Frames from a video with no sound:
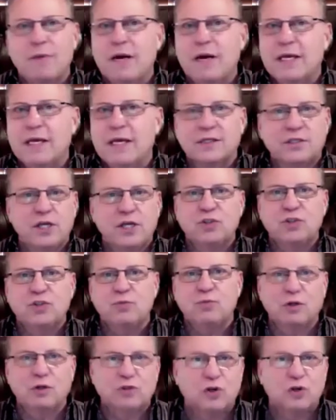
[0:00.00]
and teach them
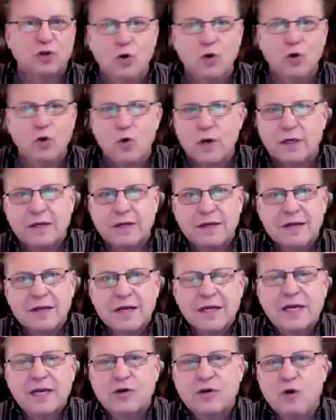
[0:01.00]
what to do and
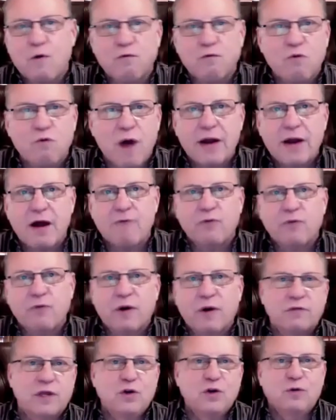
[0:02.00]
get an override off whatever
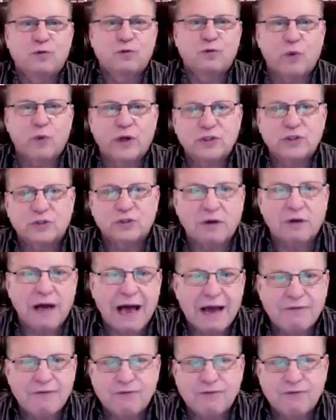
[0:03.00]
they do for the rest of your life.